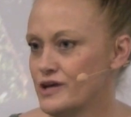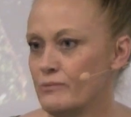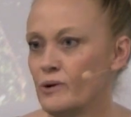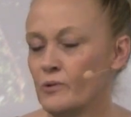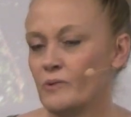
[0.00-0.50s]
they
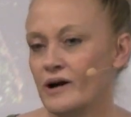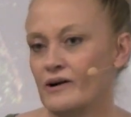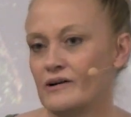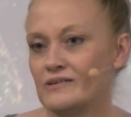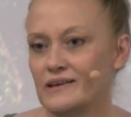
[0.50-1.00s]
were
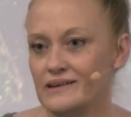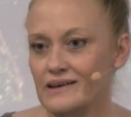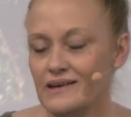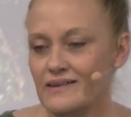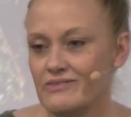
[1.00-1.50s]
aware
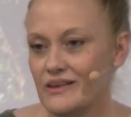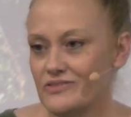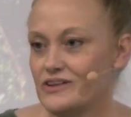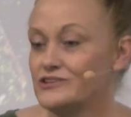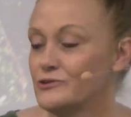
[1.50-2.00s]

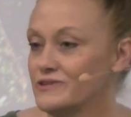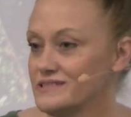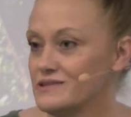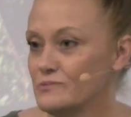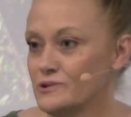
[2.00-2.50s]
that the
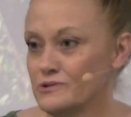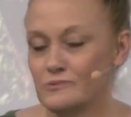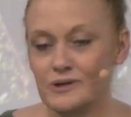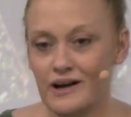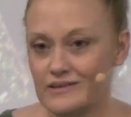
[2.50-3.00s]
adults in the world
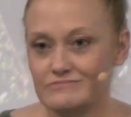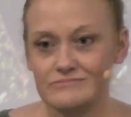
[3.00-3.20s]
were not